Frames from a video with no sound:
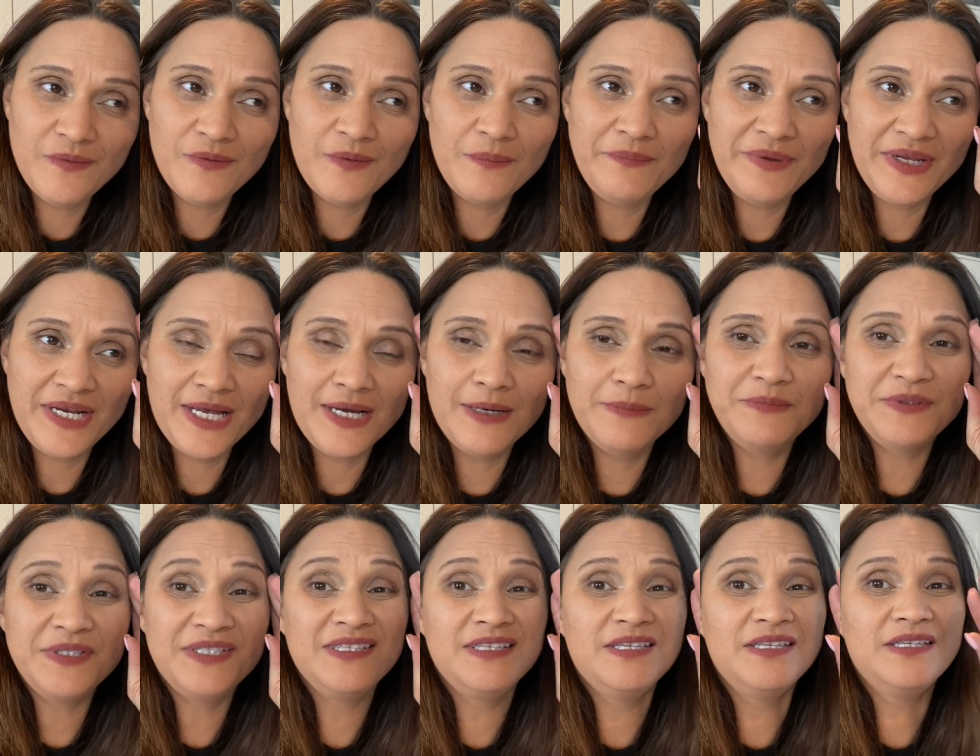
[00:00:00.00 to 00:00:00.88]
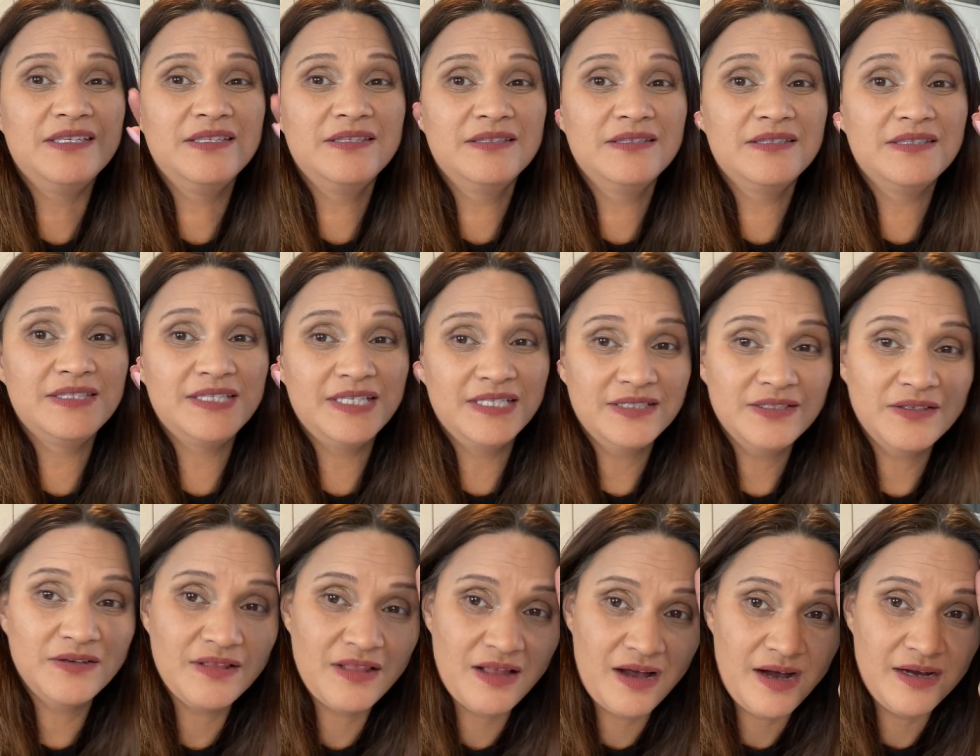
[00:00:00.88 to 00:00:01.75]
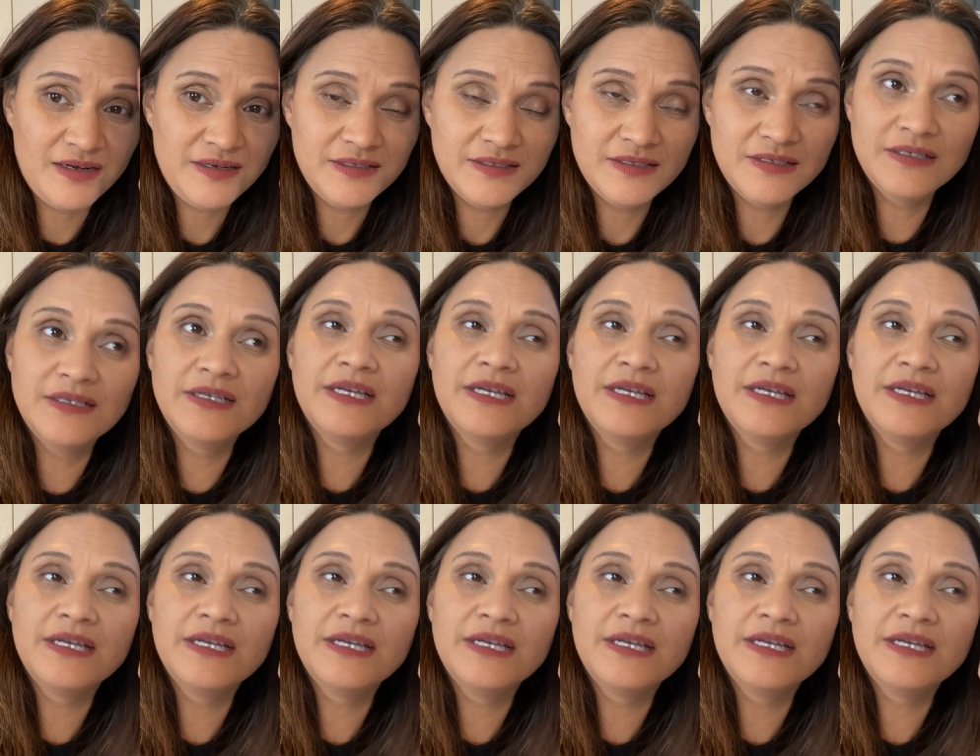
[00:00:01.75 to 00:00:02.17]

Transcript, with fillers: been up since 6 o'clock.